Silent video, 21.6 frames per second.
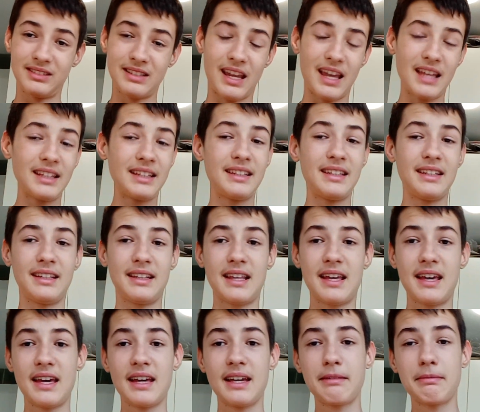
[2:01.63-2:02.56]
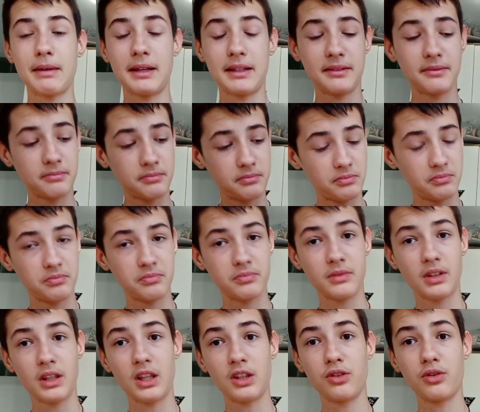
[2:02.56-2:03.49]
anything there, but
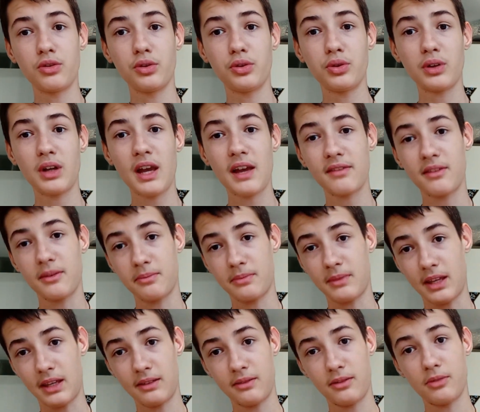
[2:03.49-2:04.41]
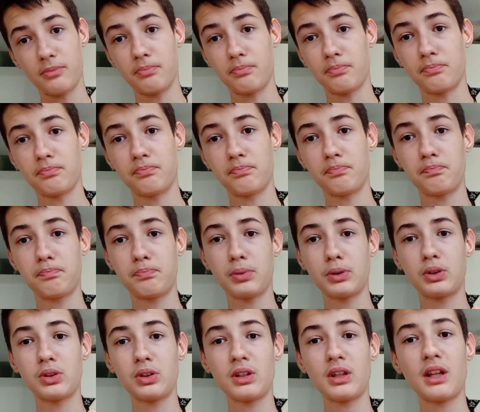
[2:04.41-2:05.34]
it's good to have them. Like,
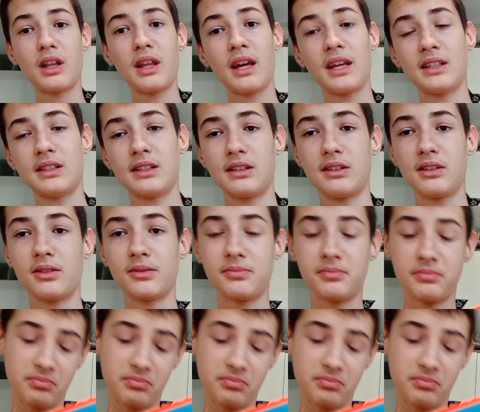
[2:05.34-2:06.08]
put on a laser.